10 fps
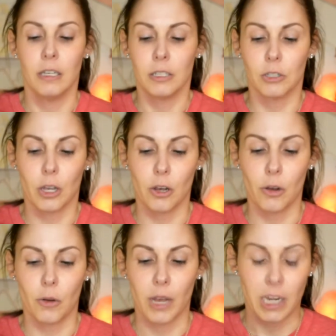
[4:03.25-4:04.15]

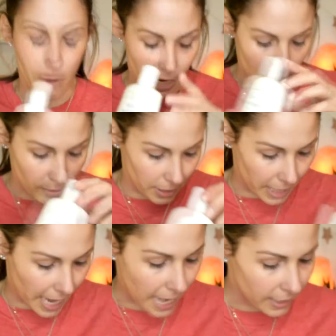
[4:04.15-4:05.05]
So anyway, I used
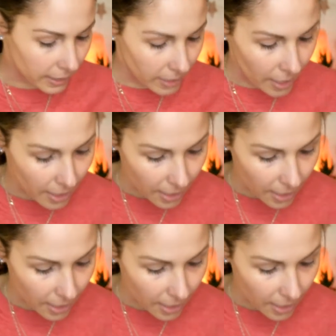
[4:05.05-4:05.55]
that.